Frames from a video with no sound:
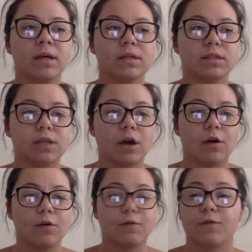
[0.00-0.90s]

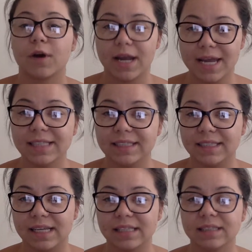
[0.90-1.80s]
So for
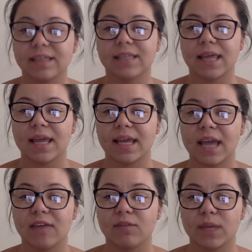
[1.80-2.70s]
instance, let's say they
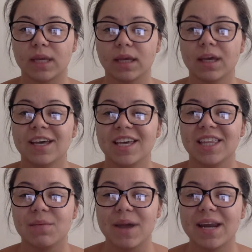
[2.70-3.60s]
gave me
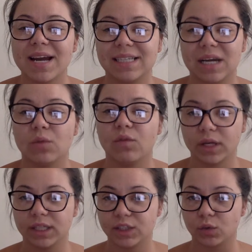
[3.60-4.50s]
the main idea of
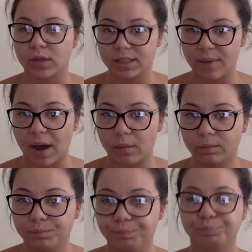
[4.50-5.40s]
what the story's about.
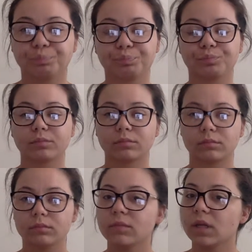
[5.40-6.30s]

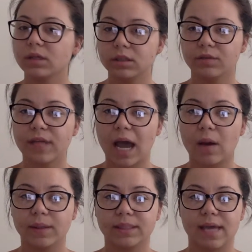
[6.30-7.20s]
So for that, I
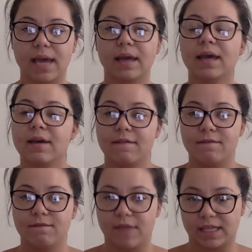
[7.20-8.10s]
would say,
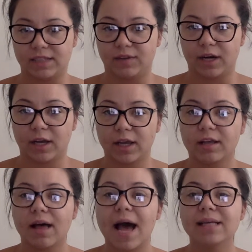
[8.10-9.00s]
that's very good, class.